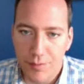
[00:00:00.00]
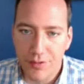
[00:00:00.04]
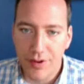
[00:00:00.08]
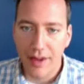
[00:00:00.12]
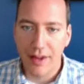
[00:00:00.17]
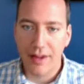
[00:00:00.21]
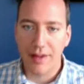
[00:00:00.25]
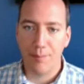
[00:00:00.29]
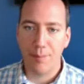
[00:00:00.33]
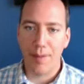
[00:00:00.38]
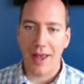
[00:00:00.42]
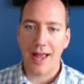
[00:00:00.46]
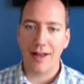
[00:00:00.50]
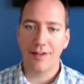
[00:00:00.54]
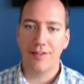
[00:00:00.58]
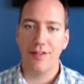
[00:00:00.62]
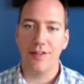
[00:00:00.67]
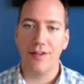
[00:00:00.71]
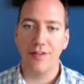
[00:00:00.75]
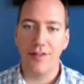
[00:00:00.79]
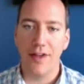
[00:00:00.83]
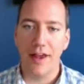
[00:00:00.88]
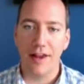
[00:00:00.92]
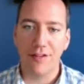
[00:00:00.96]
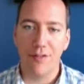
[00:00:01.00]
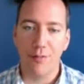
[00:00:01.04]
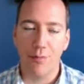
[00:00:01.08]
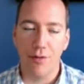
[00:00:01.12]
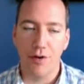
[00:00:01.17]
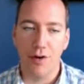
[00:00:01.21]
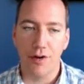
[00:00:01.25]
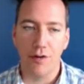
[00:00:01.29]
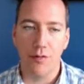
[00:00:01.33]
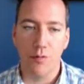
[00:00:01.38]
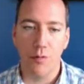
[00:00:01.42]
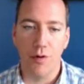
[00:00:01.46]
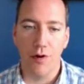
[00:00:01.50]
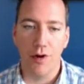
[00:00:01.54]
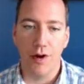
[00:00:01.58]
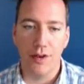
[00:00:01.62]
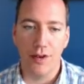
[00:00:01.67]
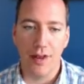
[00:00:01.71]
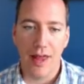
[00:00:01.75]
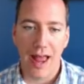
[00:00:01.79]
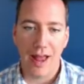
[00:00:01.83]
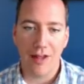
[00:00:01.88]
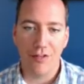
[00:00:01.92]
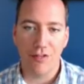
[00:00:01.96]
take it back to the textbook where
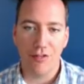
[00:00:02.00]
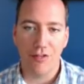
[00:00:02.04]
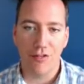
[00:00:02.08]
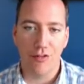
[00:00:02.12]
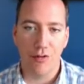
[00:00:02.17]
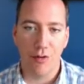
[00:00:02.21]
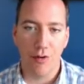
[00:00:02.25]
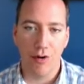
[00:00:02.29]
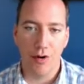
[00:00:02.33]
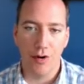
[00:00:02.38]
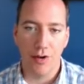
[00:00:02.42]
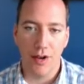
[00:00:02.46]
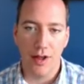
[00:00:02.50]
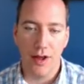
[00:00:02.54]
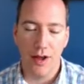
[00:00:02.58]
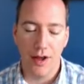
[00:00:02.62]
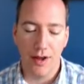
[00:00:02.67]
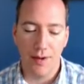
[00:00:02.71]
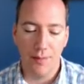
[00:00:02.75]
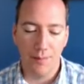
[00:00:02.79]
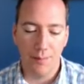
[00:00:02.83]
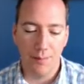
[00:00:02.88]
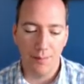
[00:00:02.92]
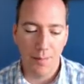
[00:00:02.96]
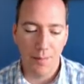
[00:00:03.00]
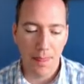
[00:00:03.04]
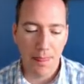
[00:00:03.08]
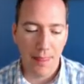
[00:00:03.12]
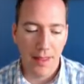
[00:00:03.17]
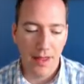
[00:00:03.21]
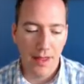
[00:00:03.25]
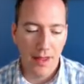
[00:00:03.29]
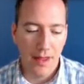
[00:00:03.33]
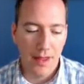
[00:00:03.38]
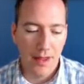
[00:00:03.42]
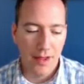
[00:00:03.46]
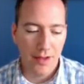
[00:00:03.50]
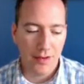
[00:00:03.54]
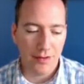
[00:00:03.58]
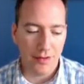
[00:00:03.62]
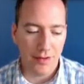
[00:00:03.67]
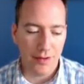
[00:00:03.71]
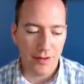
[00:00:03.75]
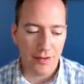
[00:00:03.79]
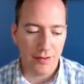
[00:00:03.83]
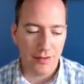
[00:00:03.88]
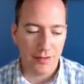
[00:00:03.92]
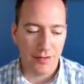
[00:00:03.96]
it has a short um,
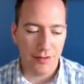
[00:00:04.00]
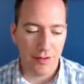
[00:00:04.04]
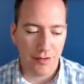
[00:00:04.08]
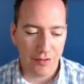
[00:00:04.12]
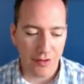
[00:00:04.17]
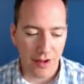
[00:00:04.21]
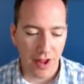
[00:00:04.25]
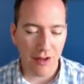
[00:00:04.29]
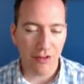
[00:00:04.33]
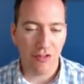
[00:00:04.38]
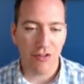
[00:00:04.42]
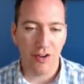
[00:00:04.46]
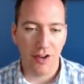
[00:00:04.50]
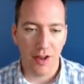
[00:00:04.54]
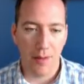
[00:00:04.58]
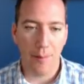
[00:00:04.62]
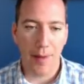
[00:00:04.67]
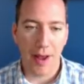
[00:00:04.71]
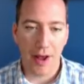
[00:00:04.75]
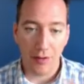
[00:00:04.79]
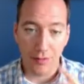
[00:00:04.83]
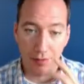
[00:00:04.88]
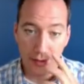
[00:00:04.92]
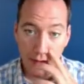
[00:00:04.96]
discussion about